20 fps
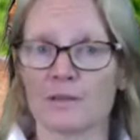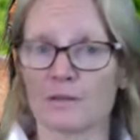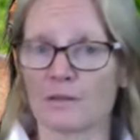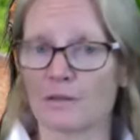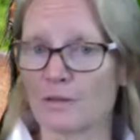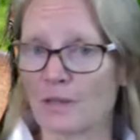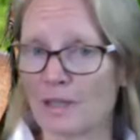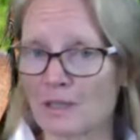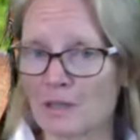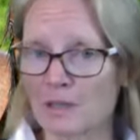
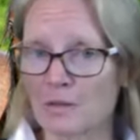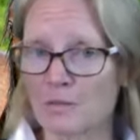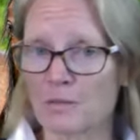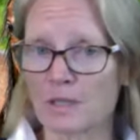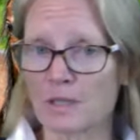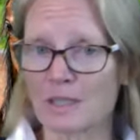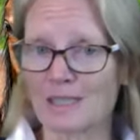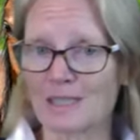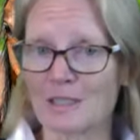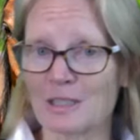That's a
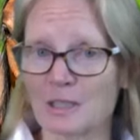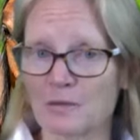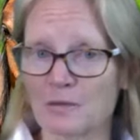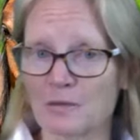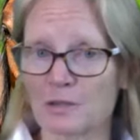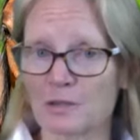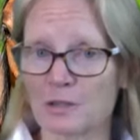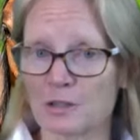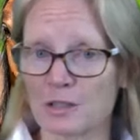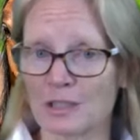really
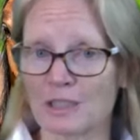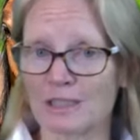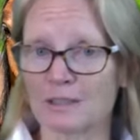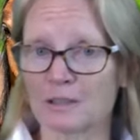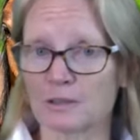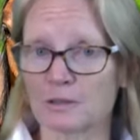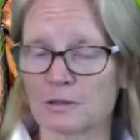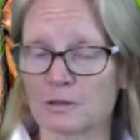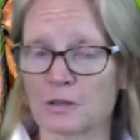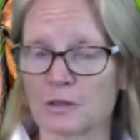different
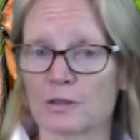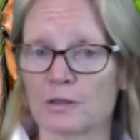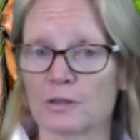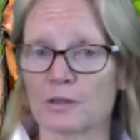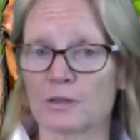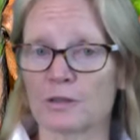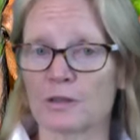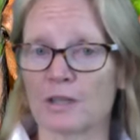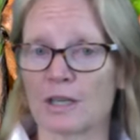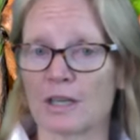deal
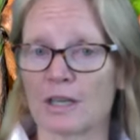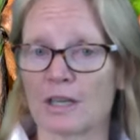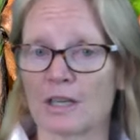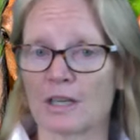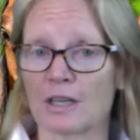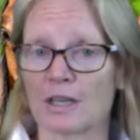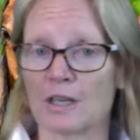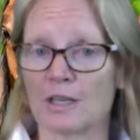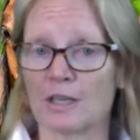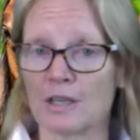to
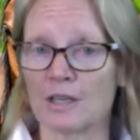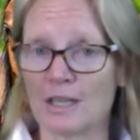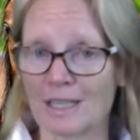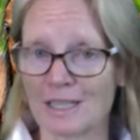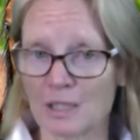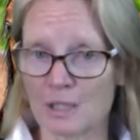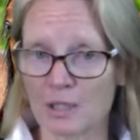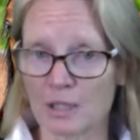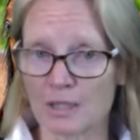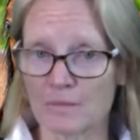
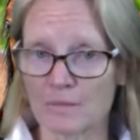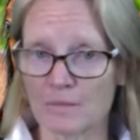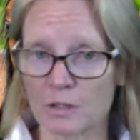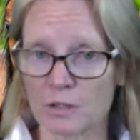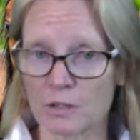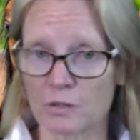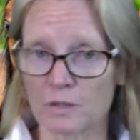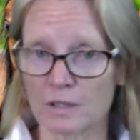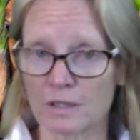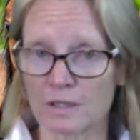next time you
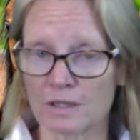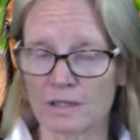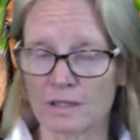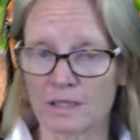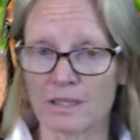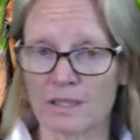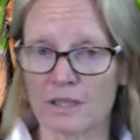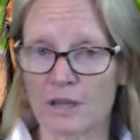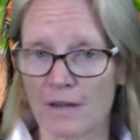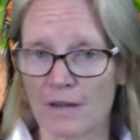do it
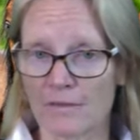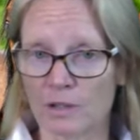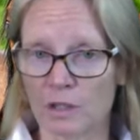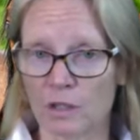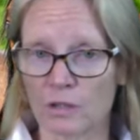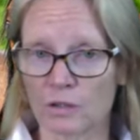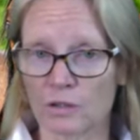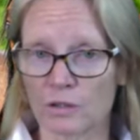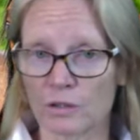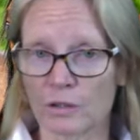and you haven't
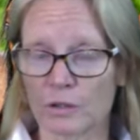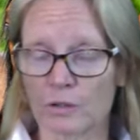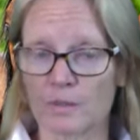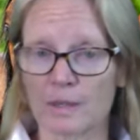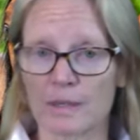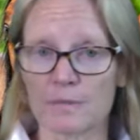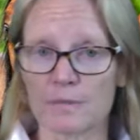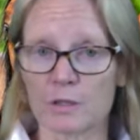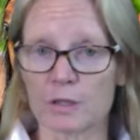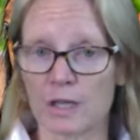got Google
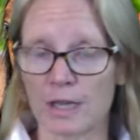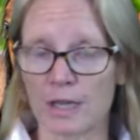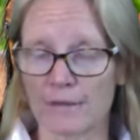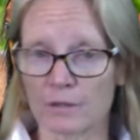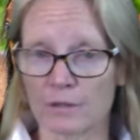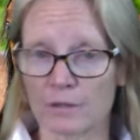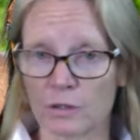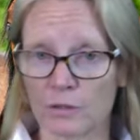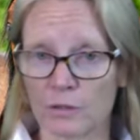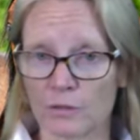Maps and you
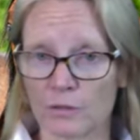haven't got your